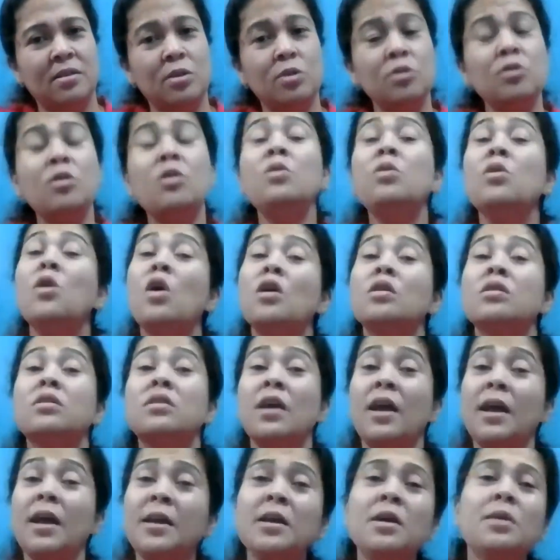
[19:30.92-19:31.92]
You know,
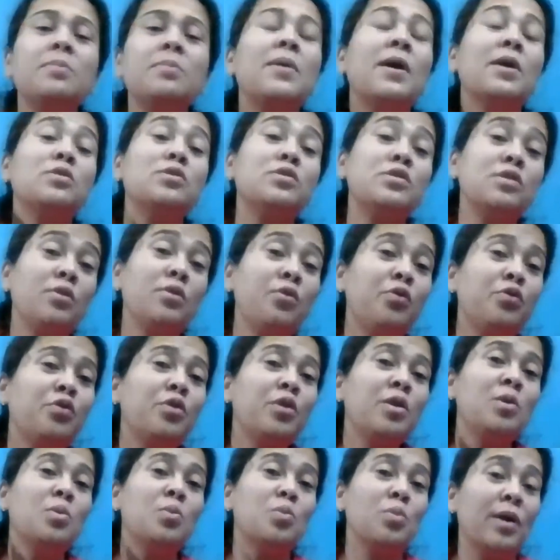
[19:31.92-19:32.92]
think about
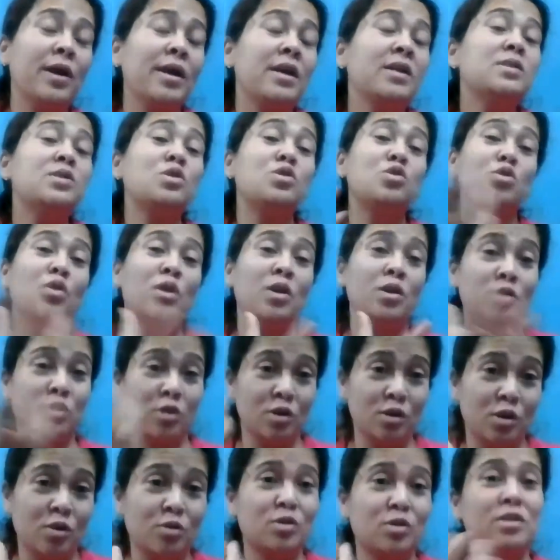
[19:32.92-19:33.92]
different ways to
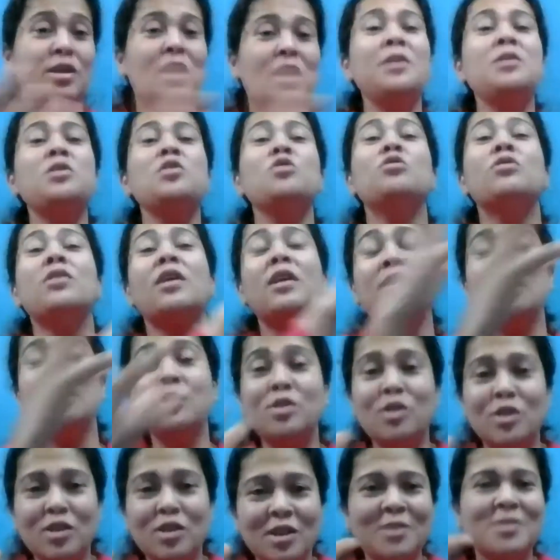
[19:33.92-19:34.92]
introduce. Then you can
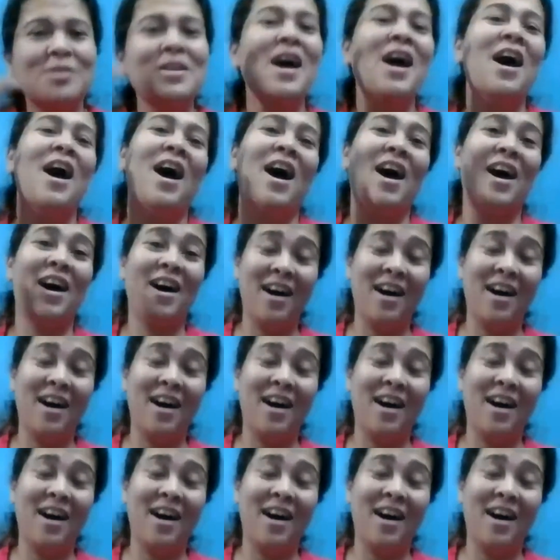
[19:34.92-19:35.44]
introduce,